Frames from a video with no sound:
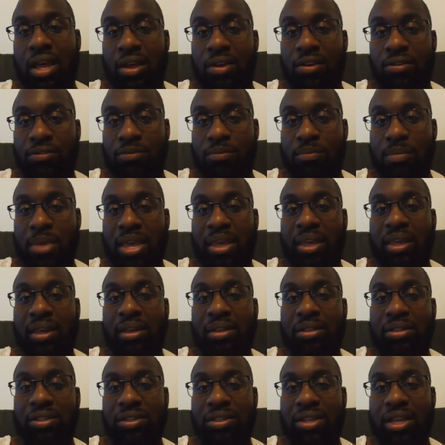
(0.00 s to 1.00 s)
of making
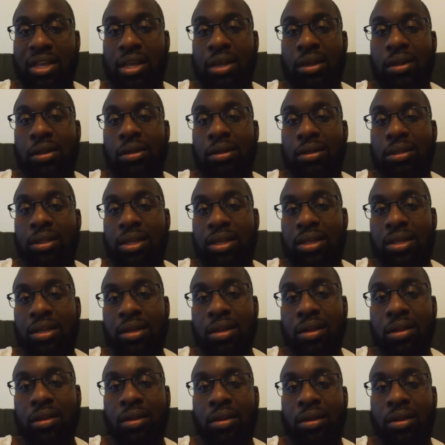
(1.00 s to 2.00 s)
and sticking in a
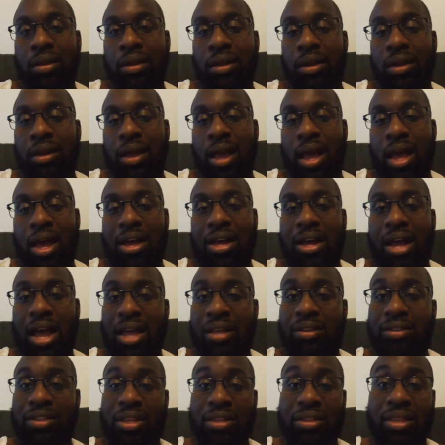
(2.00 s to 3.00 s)
league,
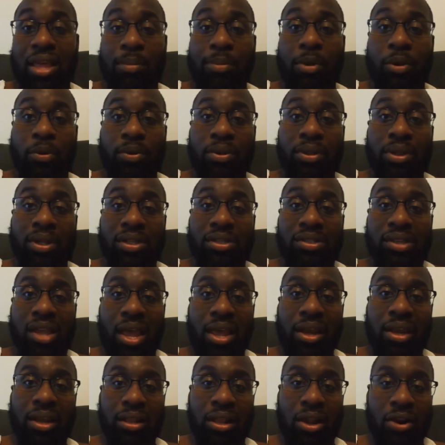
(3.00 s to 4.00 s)
I think that'd be really
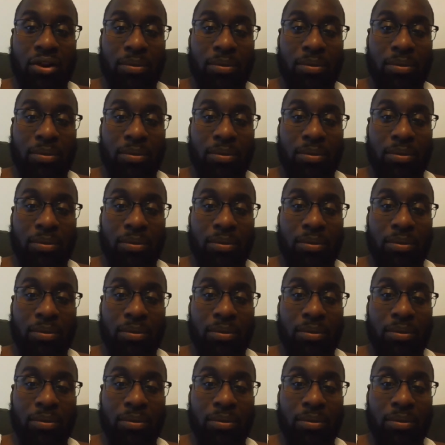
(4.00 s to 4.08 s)
exciting.